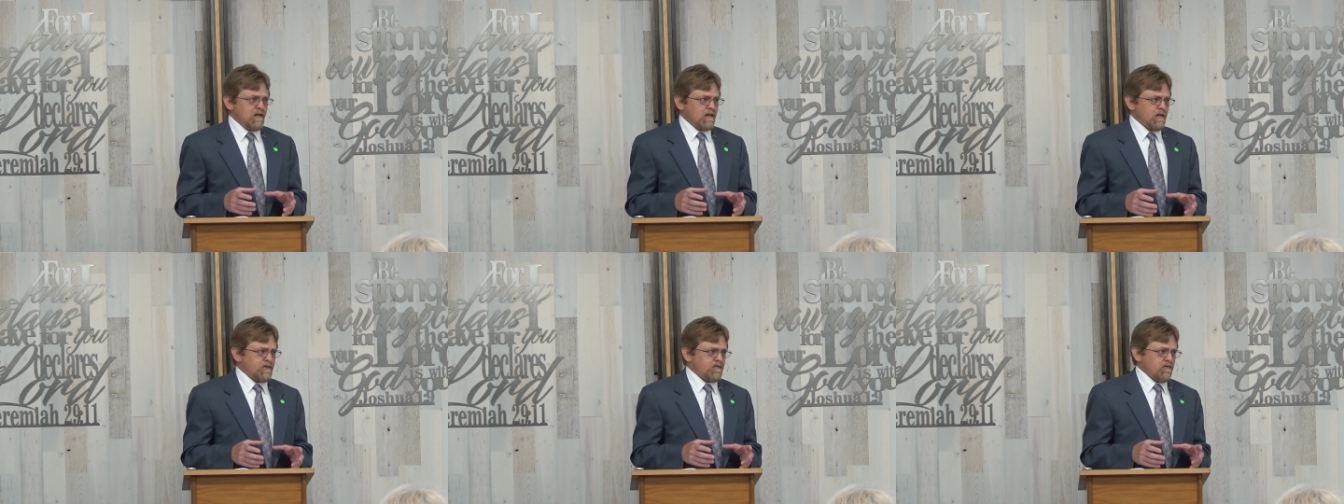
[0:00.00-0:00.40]

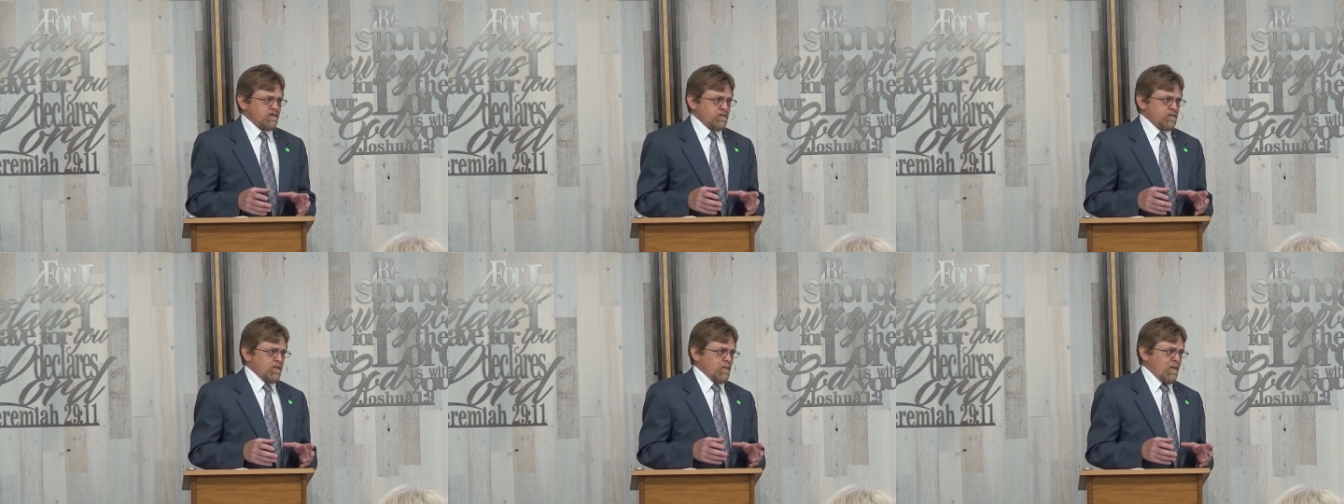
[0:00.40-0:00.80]
let's
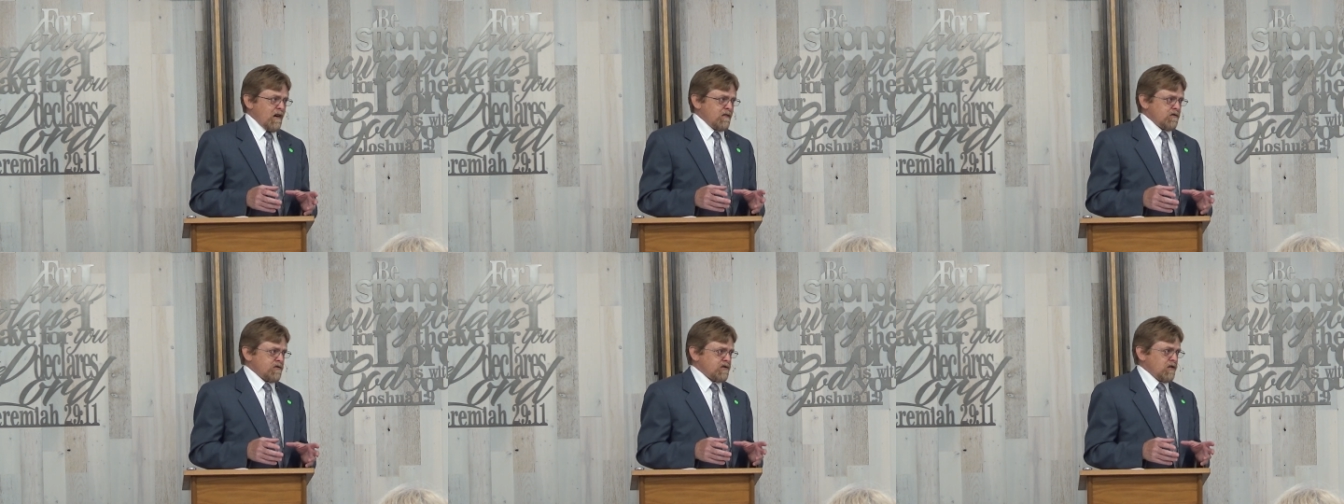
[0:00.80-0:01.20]

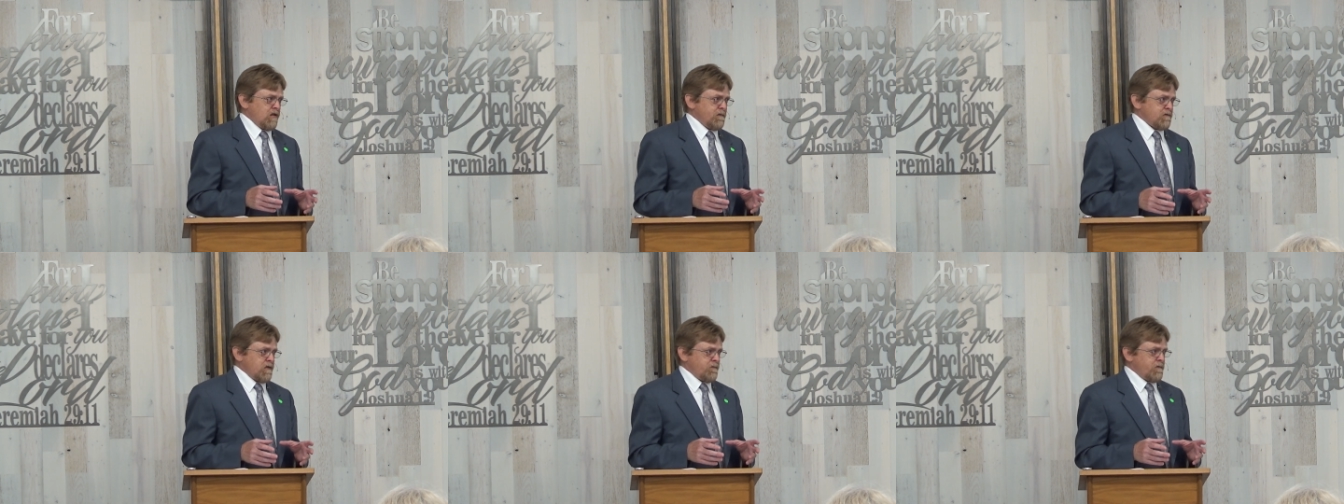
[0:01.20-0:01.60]
remind
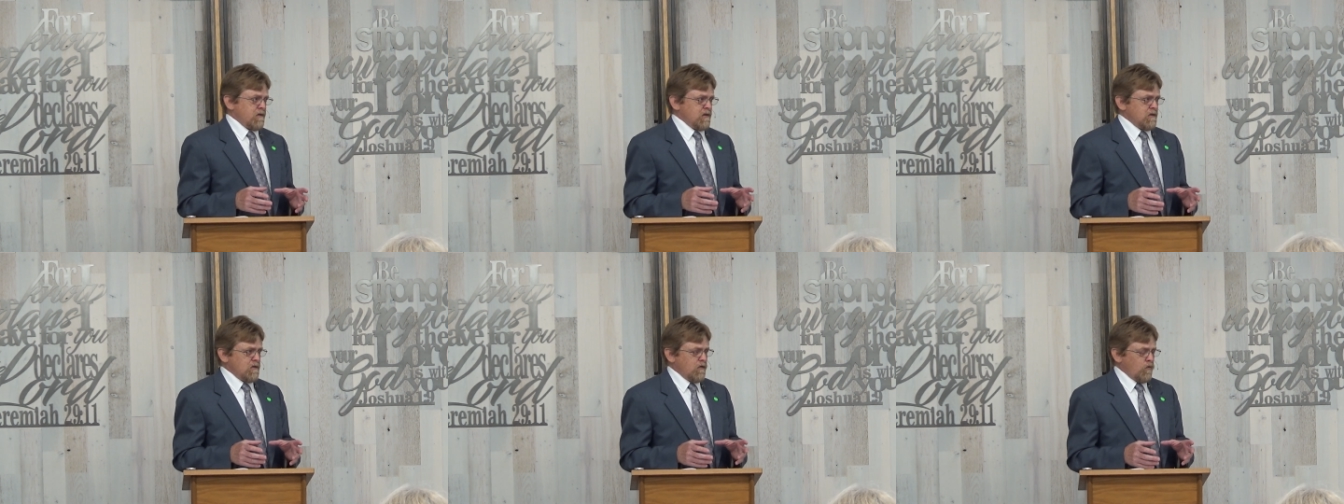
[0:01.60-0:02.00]
ourselves of
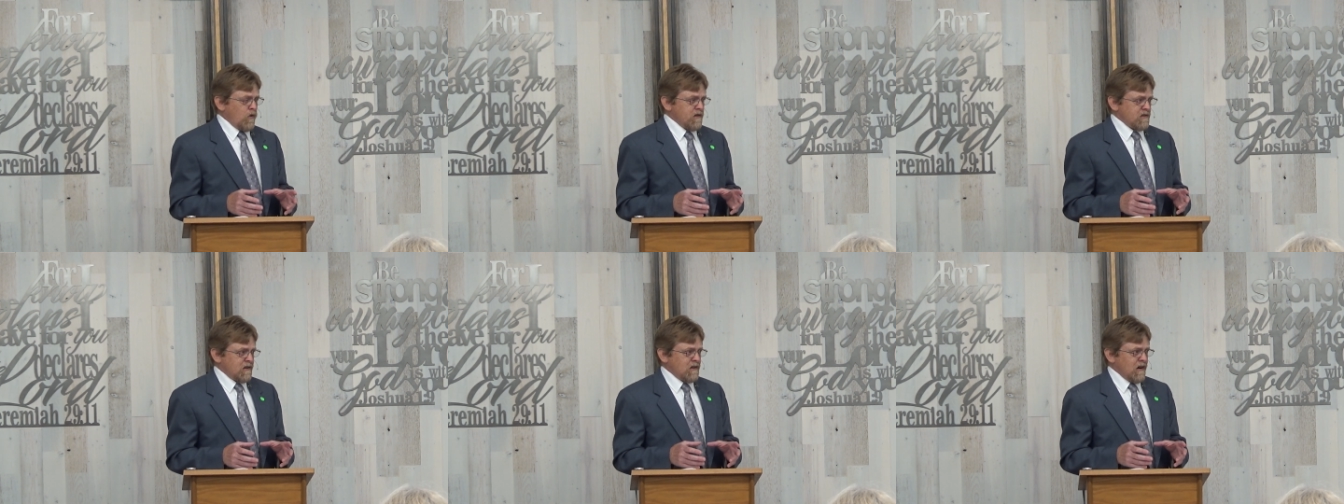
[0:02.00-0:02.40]

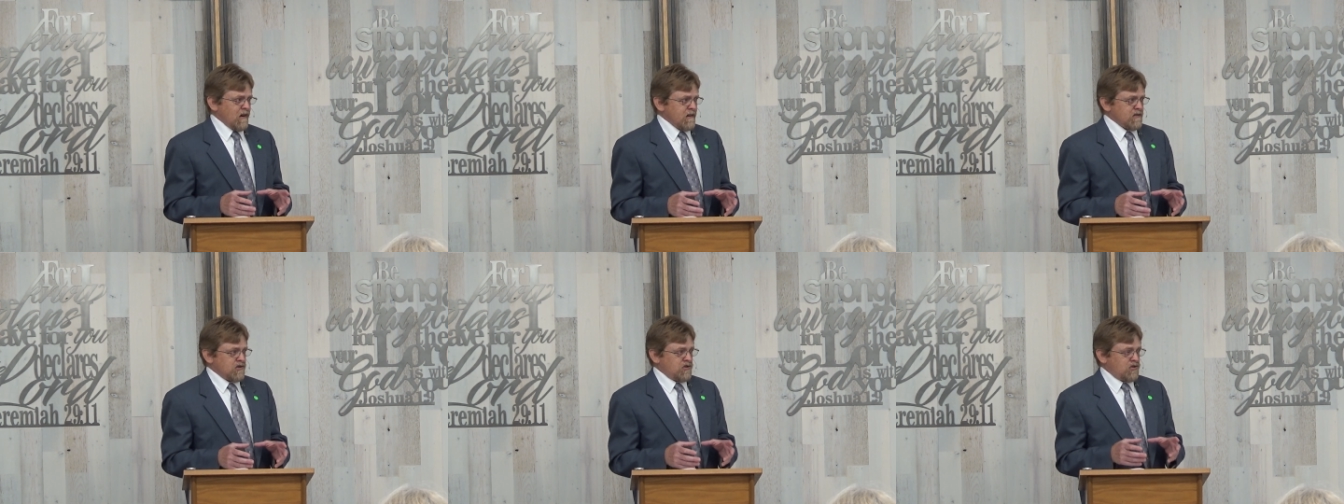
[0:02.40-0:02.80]
what
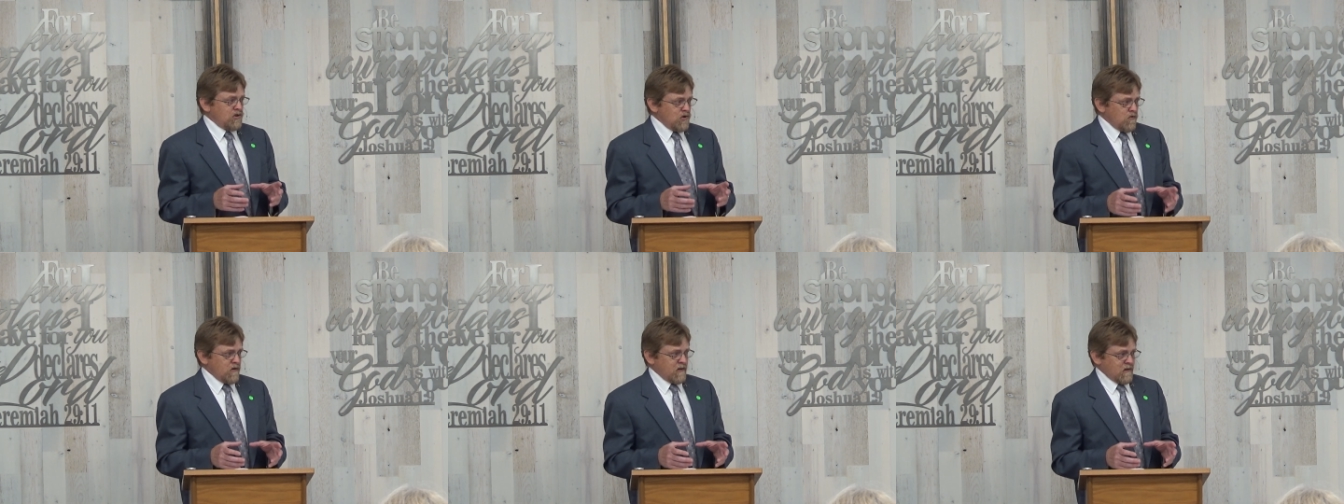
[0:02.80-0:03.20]
God is
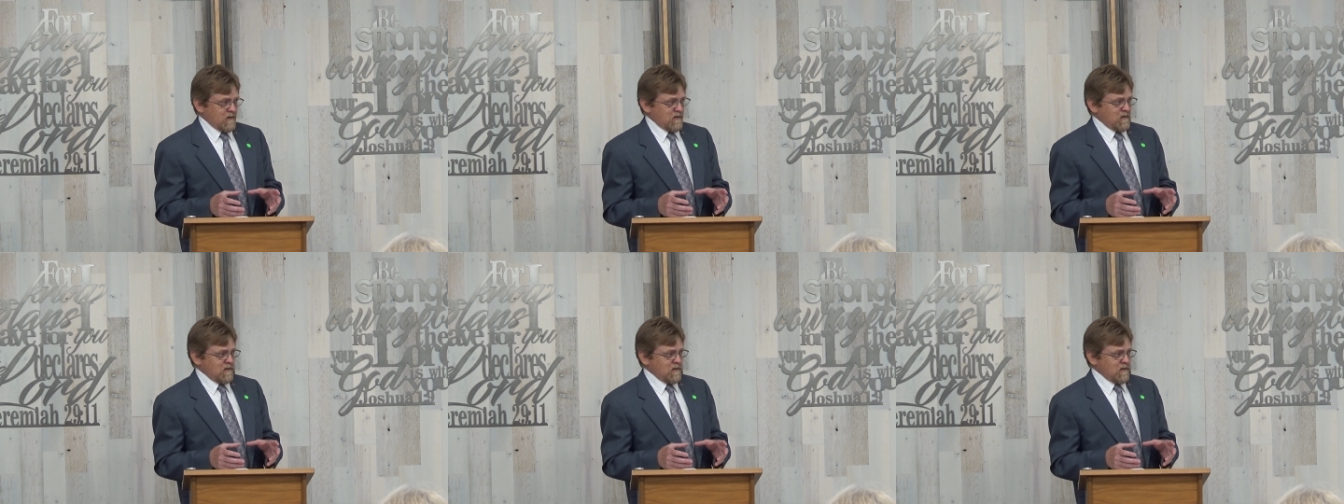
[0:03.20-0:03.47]
doing